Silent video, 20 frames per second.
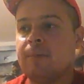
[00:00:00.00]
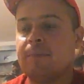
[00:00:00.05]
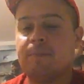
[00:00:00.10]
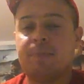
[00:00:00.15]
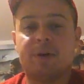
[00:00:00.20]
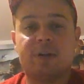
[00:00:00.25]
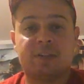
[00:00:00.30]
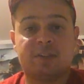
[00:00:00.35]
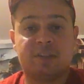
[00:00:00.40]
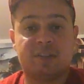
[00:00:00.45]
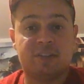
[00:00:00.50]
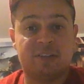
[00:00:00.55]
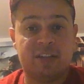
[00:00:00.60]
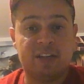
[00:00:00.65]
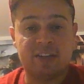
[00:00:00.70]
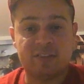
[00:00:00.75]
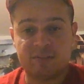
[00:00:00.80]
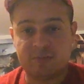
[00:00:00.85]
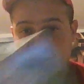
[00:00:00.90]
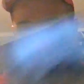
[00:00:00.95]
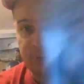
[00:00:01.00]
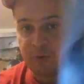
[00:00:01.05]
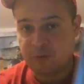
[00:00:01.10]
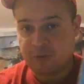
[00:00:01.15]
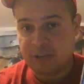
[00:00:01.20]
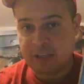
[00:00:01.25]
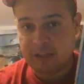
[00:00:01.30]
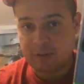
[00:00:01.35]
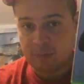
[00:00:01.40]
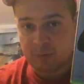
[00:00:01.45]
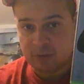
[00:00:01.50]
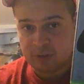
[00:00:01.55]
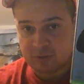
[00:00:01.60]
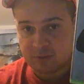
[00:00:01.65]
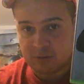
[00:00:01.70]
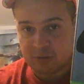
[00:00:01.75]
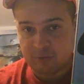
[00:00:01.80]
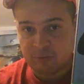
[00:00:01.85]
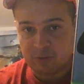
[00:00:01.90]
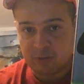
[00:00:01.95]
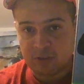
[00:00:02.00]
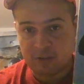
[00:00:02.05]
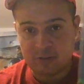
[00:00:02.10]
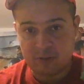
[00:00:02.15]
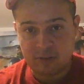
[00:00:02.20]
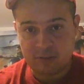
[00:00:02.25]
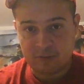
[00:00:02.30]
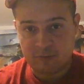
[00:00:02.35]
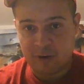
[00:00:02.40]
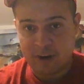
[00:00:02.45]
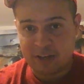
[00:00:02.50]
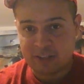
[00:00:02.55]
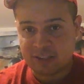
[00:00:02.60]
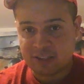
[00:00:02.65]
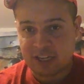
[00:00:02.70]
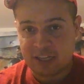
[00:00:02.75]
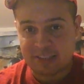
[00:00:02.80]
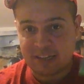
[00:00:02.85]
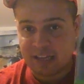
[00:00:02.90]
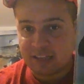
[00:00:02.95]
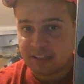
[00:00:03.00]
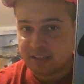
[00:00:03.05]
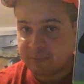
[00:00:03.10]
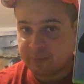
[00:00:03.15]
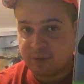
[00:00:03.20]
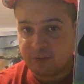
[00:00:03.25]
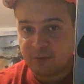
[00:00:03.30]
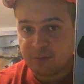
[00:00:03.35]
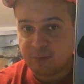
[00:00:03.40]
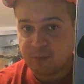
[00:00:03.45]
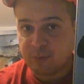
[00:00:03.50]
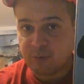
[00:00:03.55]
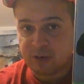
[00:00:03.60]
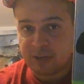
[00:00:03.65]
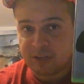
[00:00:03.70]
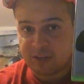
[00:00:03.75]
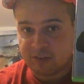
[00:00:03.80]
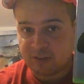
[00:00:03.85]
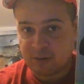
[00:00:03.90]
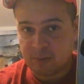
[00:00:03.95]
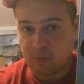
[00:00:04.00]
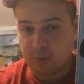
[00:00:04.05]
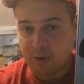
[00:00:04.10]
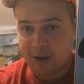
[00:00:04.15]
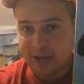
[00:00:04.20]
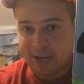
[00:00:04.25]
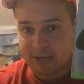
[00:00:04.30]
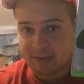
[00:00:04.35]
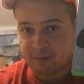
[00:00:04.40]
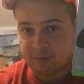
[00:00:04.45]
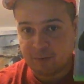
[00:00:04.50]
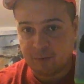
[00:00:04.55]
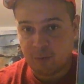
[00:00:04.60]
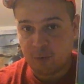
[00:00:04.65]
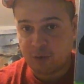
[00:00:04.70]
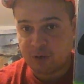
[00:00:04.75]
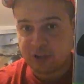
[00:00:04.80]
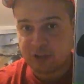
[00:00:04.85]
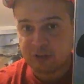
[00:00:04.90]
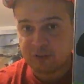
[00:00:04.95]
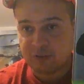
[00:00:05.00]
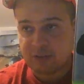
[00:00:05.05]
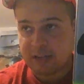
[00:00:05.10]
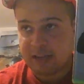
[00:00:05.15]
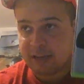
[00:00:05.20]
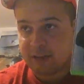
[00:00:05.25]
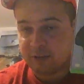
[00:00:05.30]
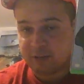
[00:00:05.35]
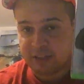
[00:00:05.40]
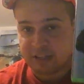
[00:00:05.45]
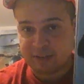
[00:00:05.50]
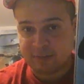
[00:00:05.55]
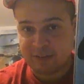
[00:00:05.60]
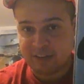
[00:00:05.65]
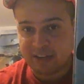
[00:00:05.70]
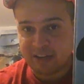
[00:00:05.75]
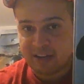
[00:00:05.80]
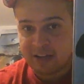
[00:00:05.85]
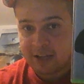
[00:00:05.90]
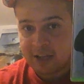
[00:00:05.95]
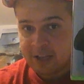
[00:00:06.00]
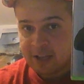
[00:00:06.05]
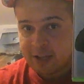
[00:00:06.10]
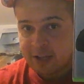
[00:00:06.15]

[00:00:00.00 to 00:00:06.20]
But this movie was the the franchise had to be rebooted some way, and four years later they did